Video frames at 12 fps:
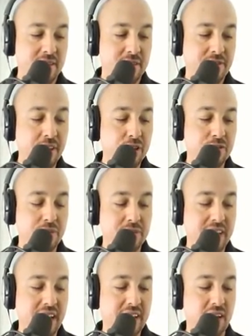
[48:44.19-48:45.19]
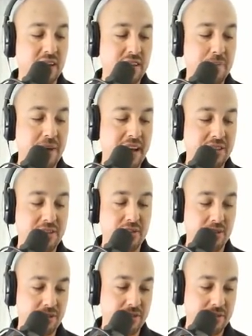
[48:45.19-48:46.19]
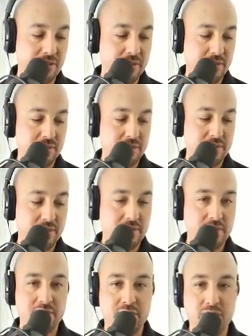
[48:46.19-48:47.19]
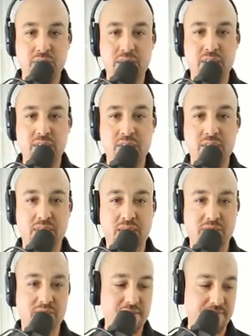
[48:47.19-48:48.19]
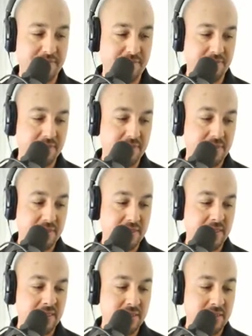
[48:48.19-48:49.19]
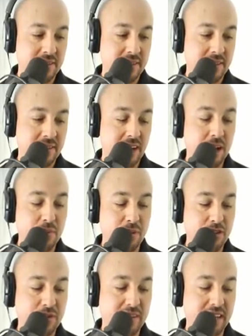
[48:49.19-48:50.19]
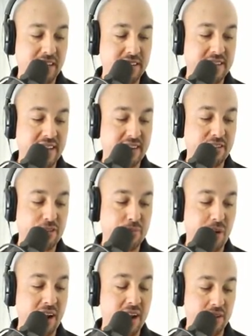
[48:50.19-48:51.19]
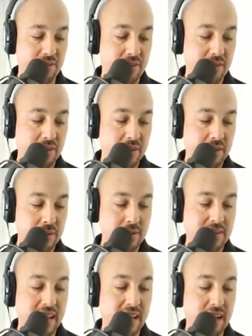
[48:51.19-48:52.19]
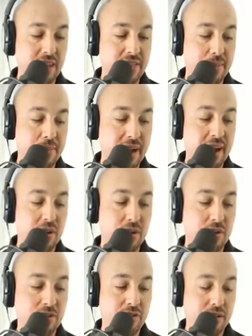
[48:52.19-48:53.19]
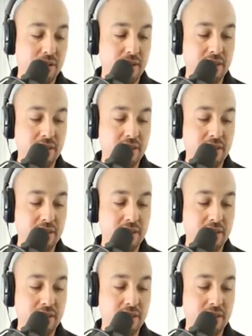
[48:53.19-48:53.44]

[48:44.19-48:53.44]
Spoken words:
Steelers will take on the Panthers. Duly noted, Sasha. Cowboys will take on the Texas. Browns will take on the Bears.